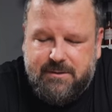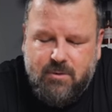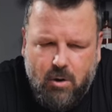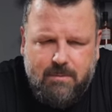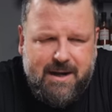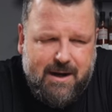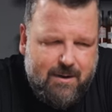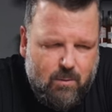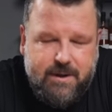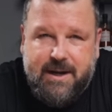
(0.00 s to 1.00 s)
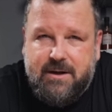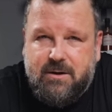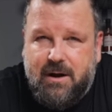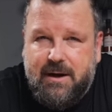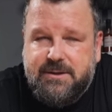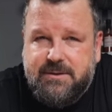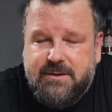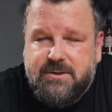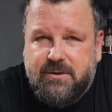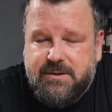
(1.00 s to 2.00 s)
Normally I would add garlic to
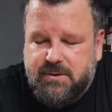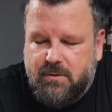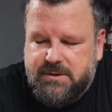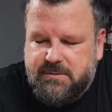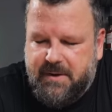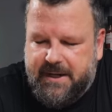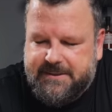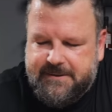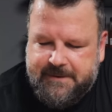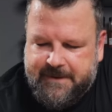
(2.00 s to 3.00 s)
this sort of sauce, but